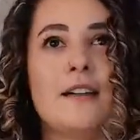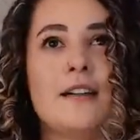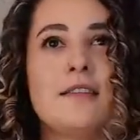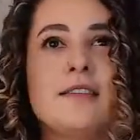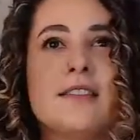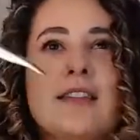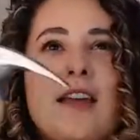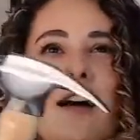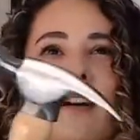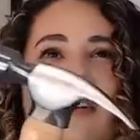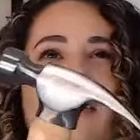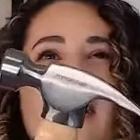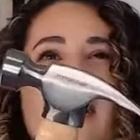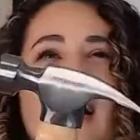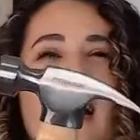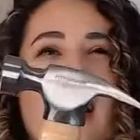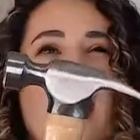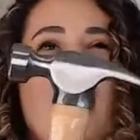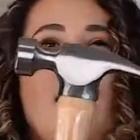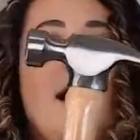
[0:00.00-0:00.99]
So
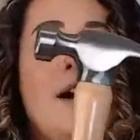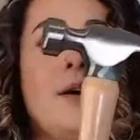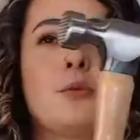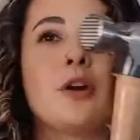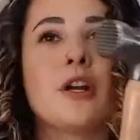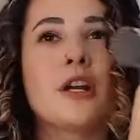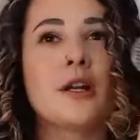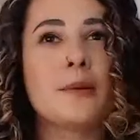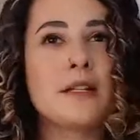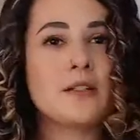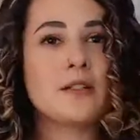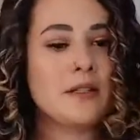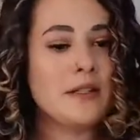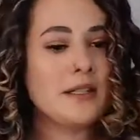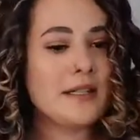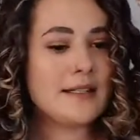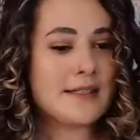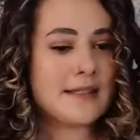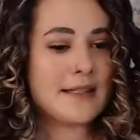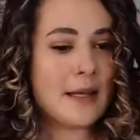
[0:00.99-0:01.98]
we're going to be doing
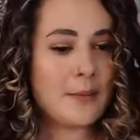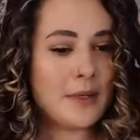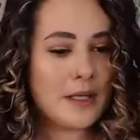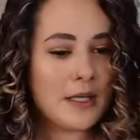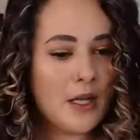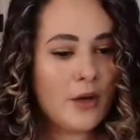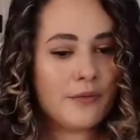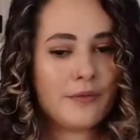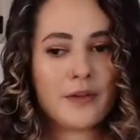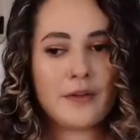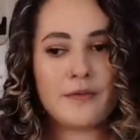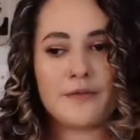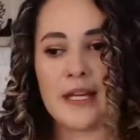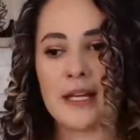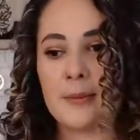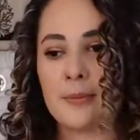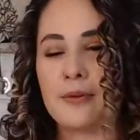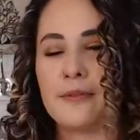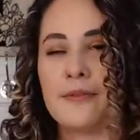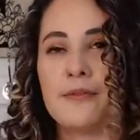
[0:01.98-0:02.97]
this. Let me know if you've
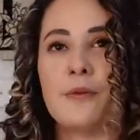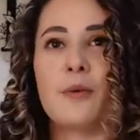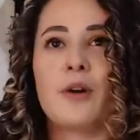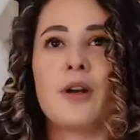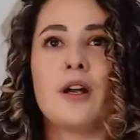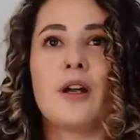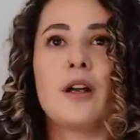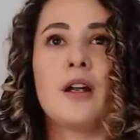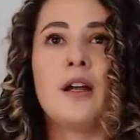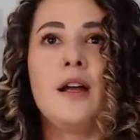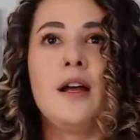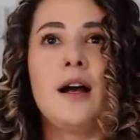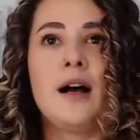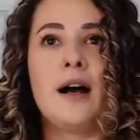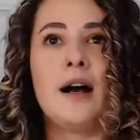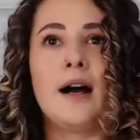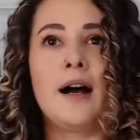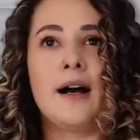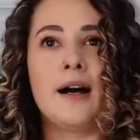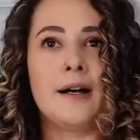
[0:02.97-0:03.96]
done it before.
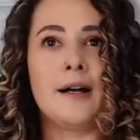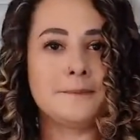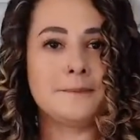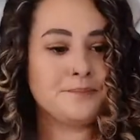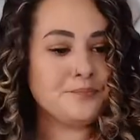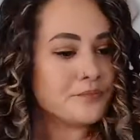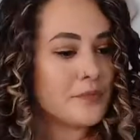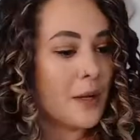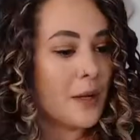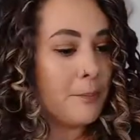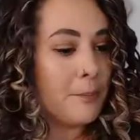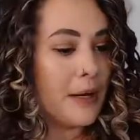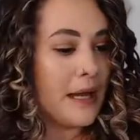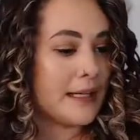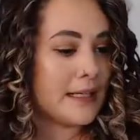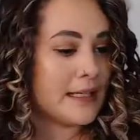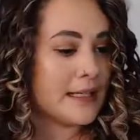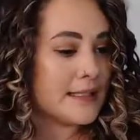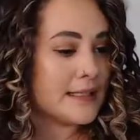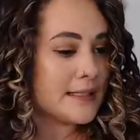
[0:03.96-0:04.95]

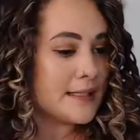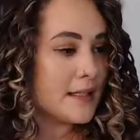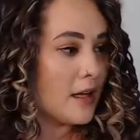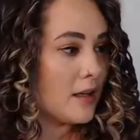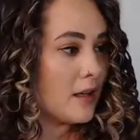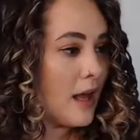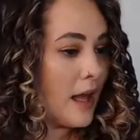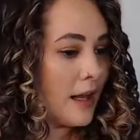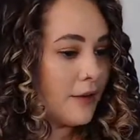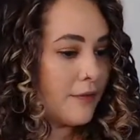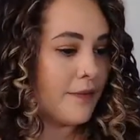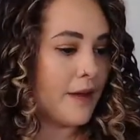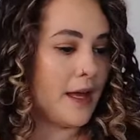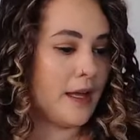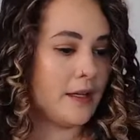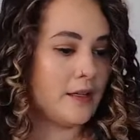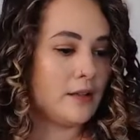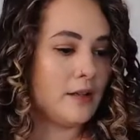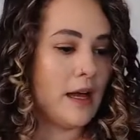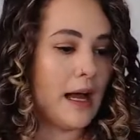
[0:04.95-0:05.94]
But it's a lot of
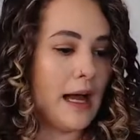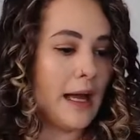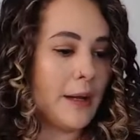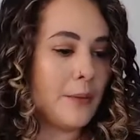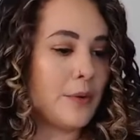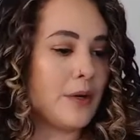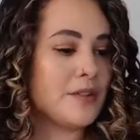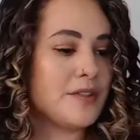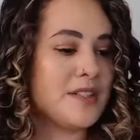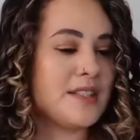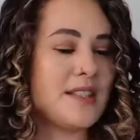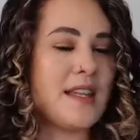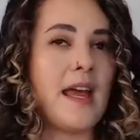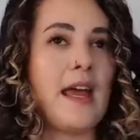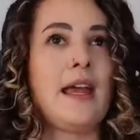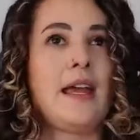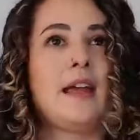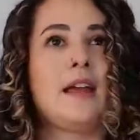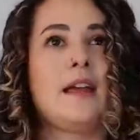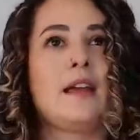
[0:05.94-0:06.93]
fun. I will
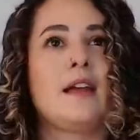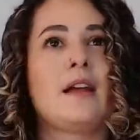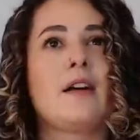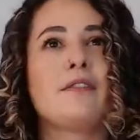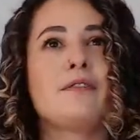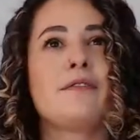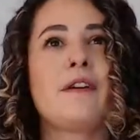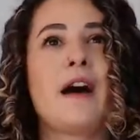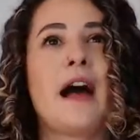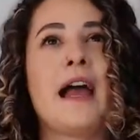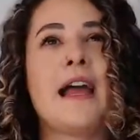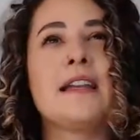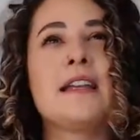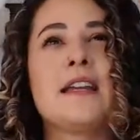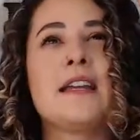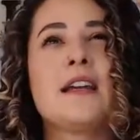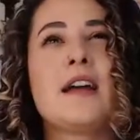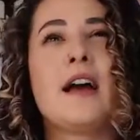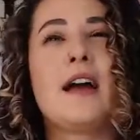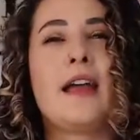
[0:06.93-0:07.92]
say
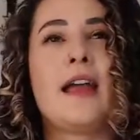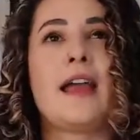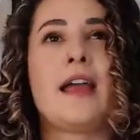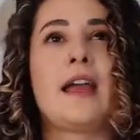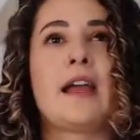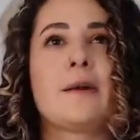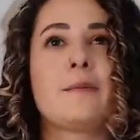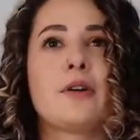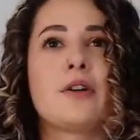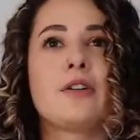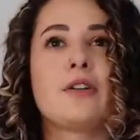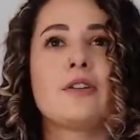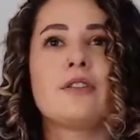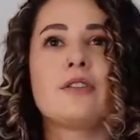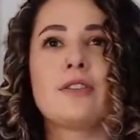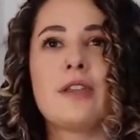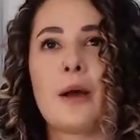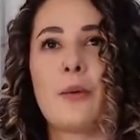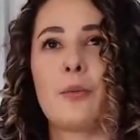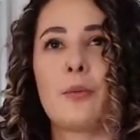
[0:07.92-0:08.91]
finding a hammer
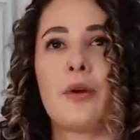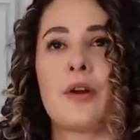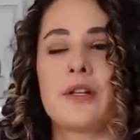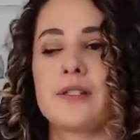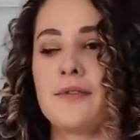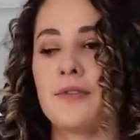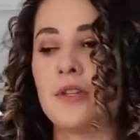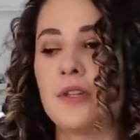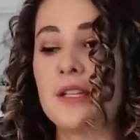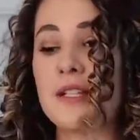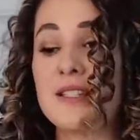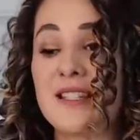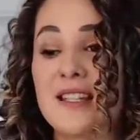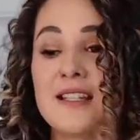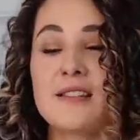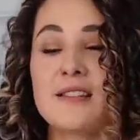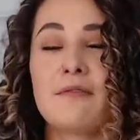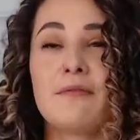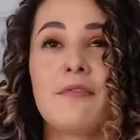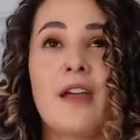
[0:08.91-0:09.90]
that works for this
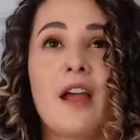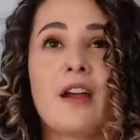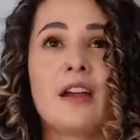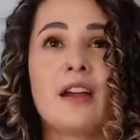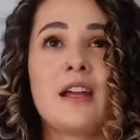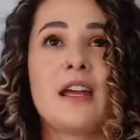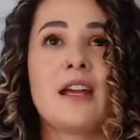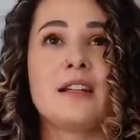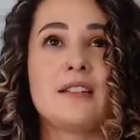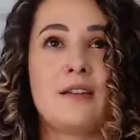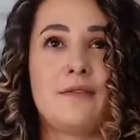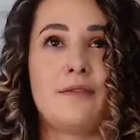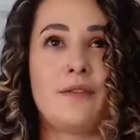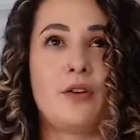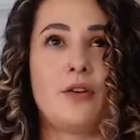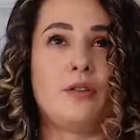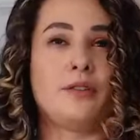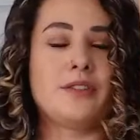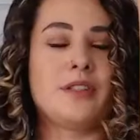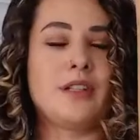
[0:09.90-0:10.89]
is very
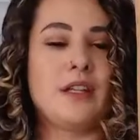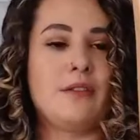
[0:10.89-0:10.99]
difficult.